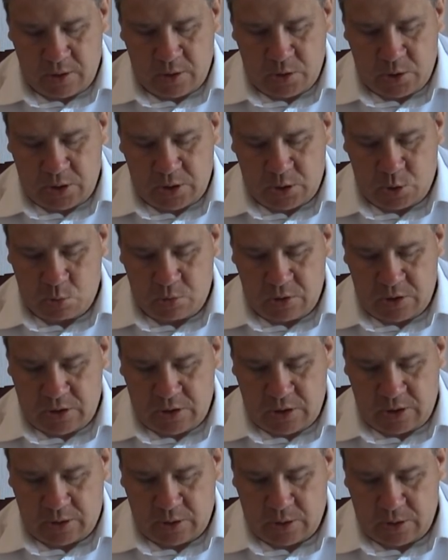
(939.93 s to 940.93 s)

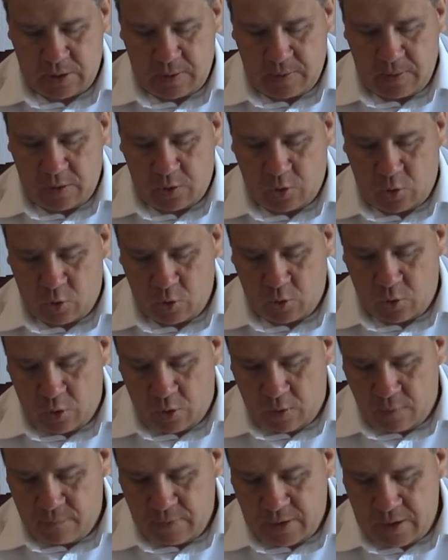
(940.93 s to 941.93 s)
636, Conquer
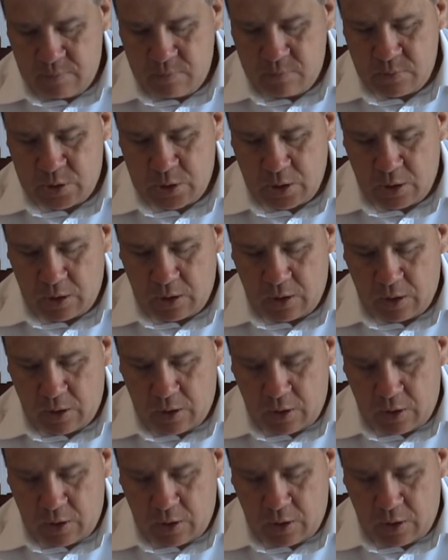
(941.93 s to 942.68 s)
of Hims,